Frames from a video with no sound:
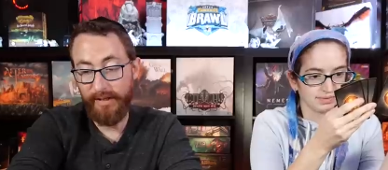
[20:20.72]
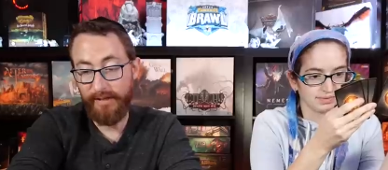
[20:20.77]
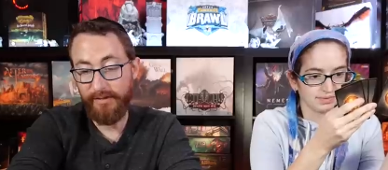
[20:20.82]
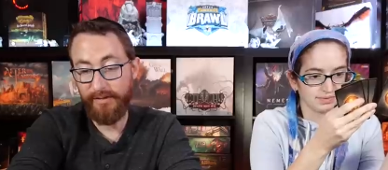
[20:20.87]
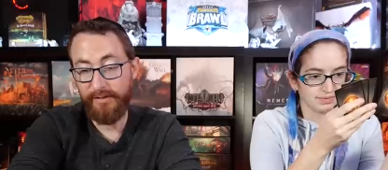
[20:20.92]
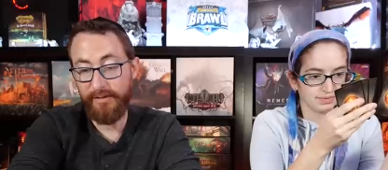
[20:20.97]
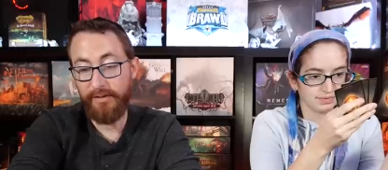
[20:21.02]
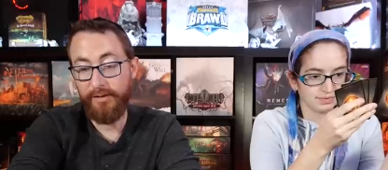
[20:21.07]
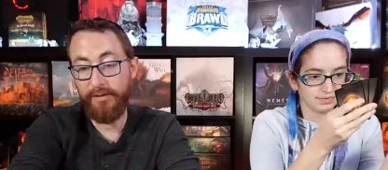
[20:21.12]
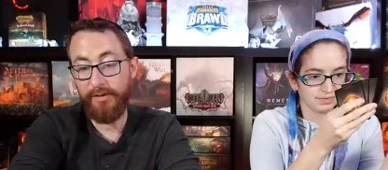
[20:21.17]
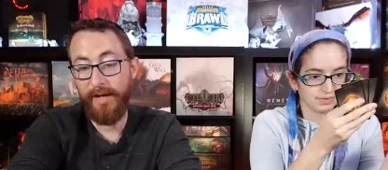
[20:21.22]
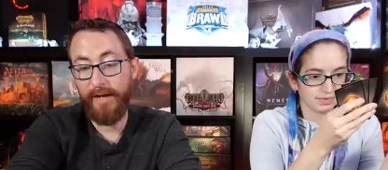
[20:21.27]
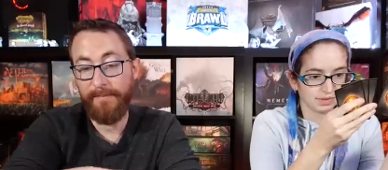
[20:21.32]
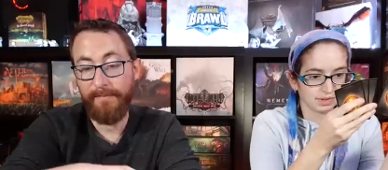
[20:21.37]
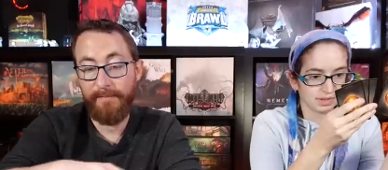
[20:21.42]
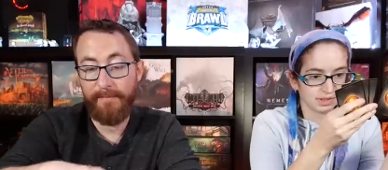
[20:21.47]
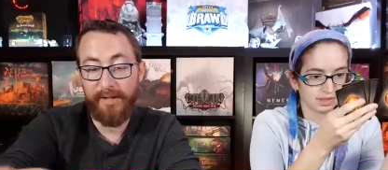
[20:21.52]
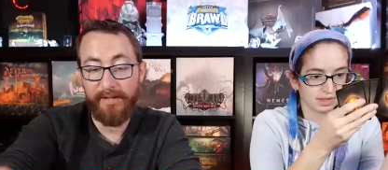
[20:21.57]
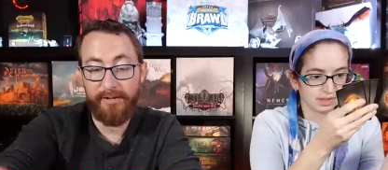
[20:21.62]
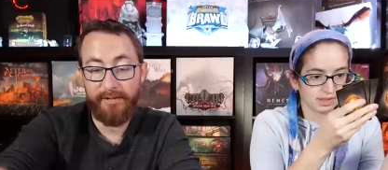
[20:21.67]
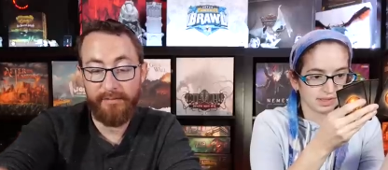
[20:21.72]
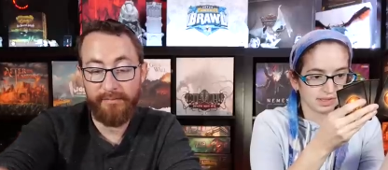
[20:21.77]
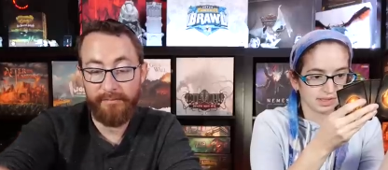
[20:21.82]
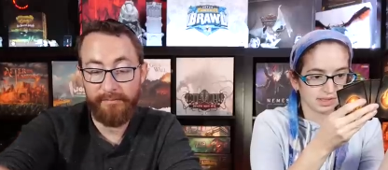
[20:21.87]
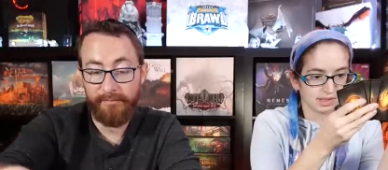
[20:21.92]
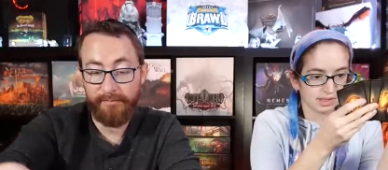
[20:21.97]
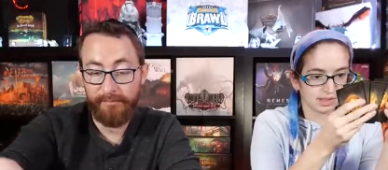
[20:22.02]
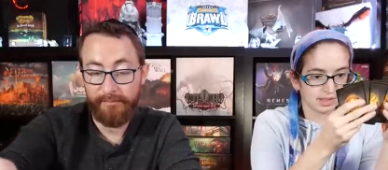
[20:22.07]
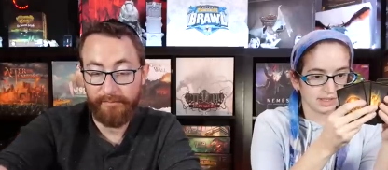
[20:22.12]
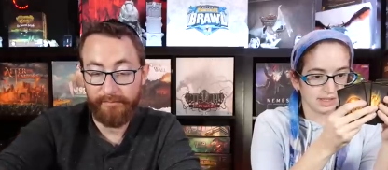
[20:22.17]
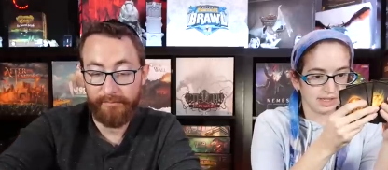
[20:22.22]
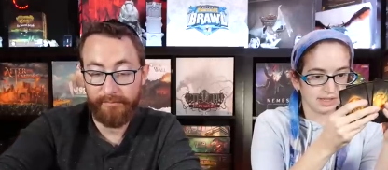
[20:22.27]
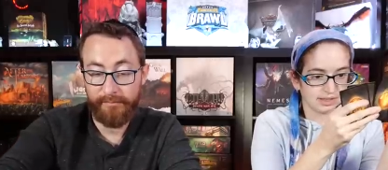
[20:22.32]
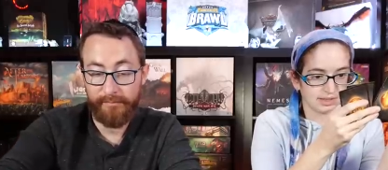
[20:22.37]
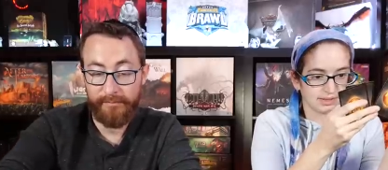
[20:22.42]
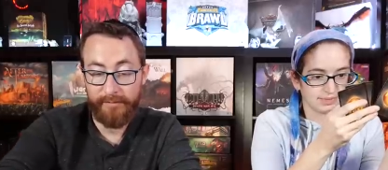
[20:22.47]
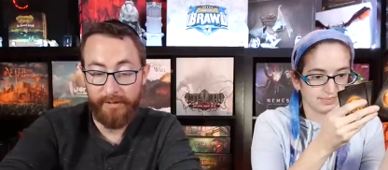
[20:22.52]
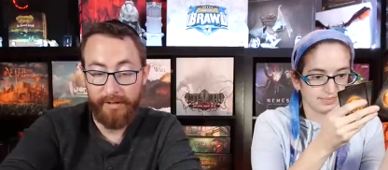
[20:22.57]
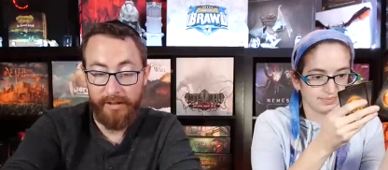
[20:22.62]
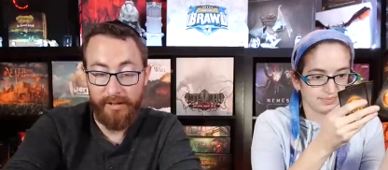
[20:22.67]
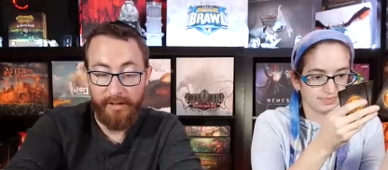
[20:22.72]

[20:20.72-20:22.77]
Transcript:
Speaker 1: Yes. Okay, my turn. Yes.